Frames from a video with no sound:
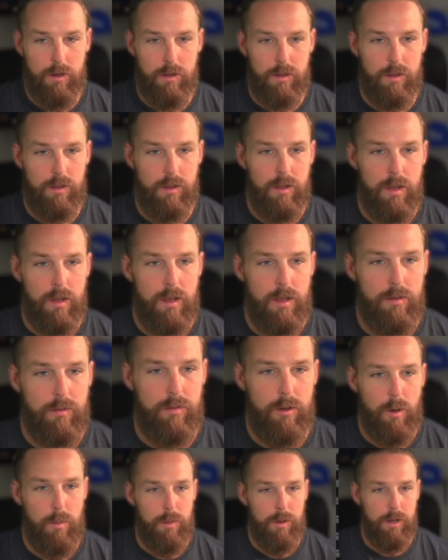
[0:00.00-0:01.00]
if we
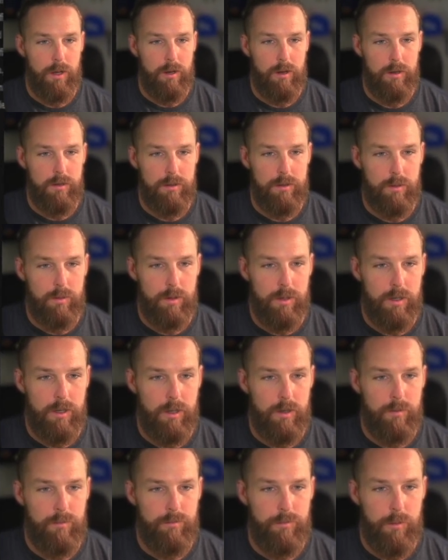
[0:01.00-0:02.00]
open a cursor
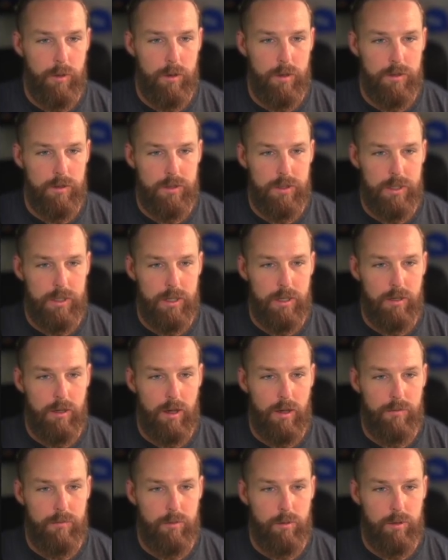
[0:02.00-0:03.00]
window, you can see in
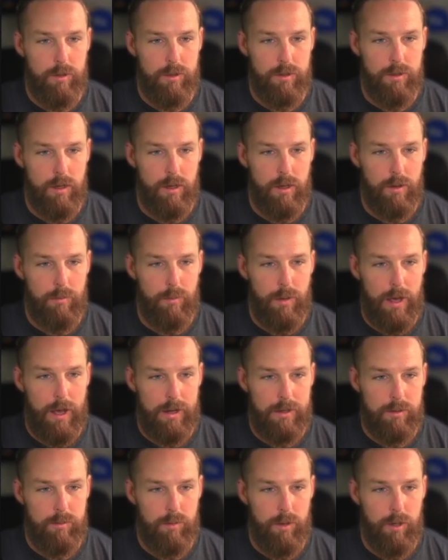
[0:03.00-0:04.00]
Claude 4 Sonnet
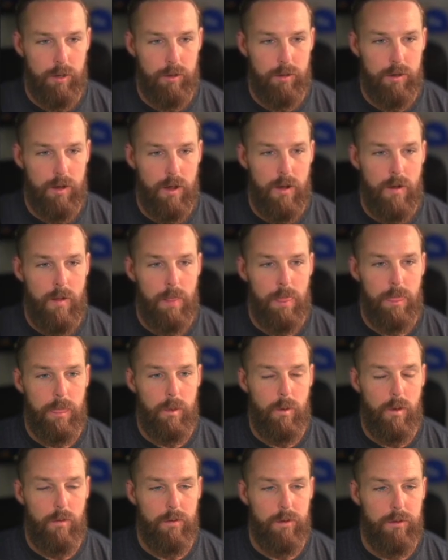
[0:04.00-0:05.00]
Max mode,
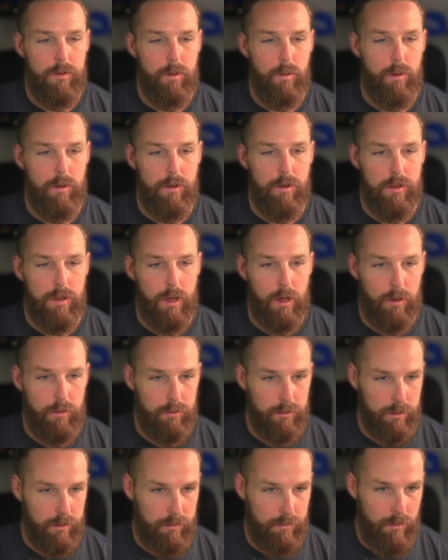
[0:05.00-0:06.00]
you have a
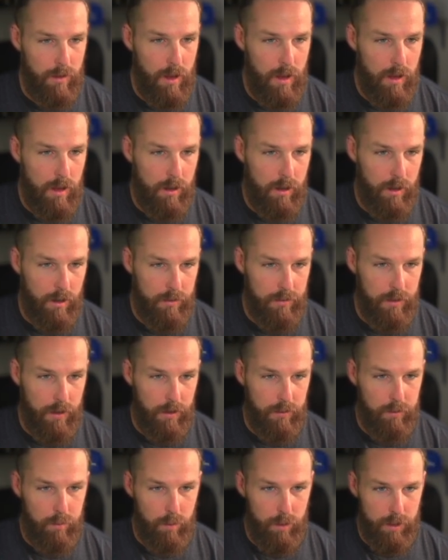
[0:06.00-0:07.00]
200,000
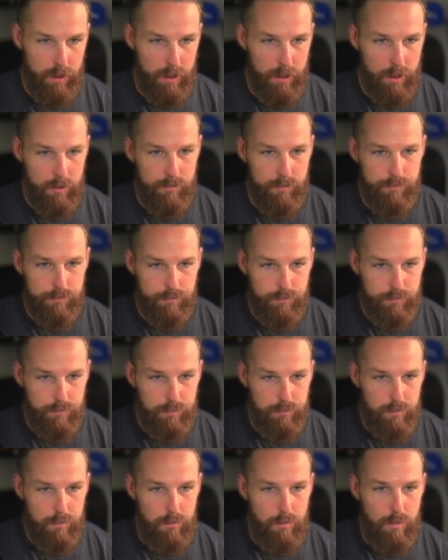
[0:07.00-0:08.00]
context window.
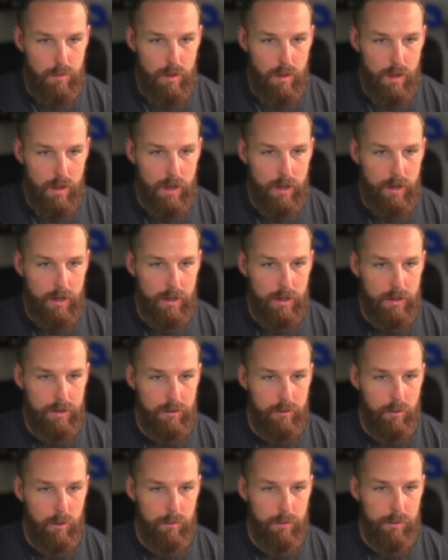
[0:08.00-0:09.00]
And in
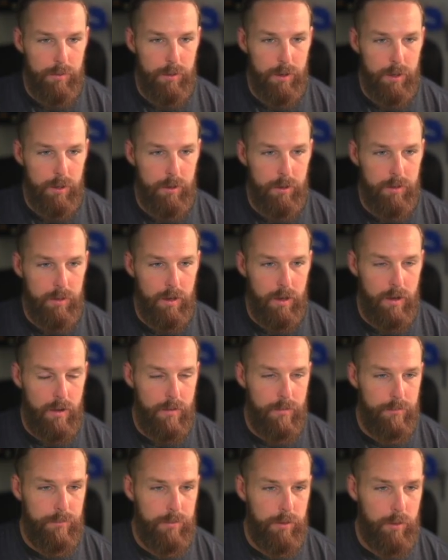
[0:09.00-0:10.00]
normal mode,
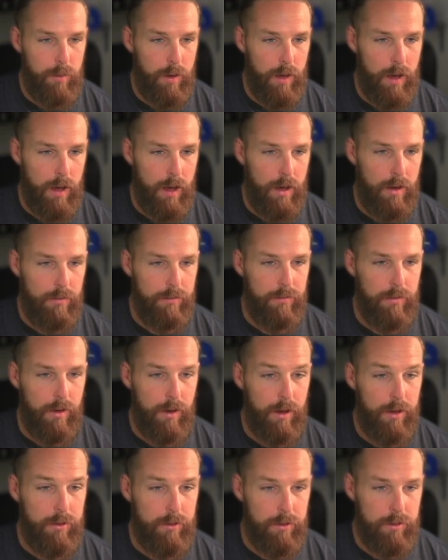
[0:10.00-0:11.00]
you have
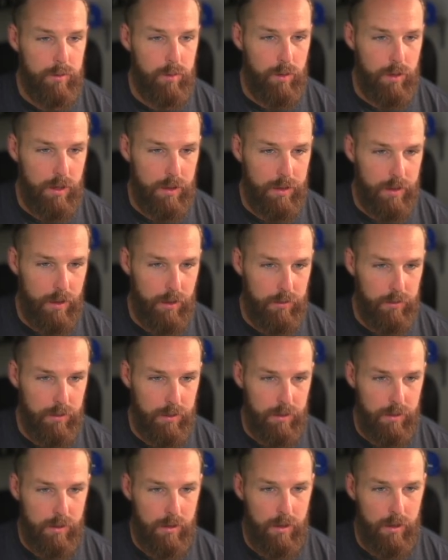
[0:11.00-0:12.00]

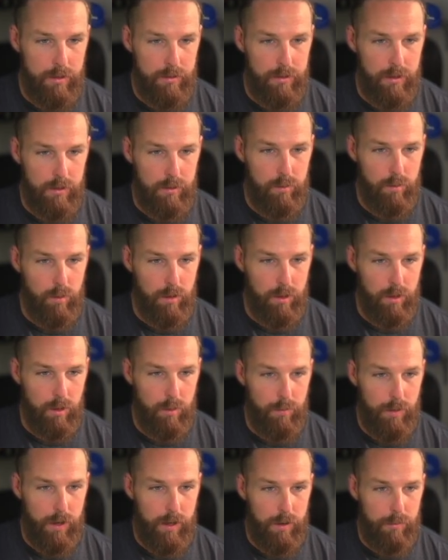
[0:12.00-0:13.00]
120,000 context window.
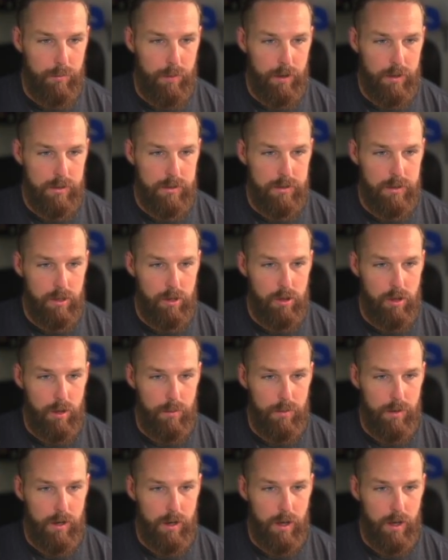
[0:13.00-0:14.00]
By comparison,
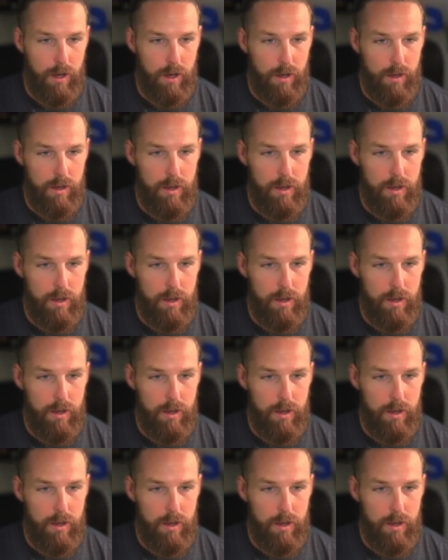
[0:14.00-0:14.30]
Gemini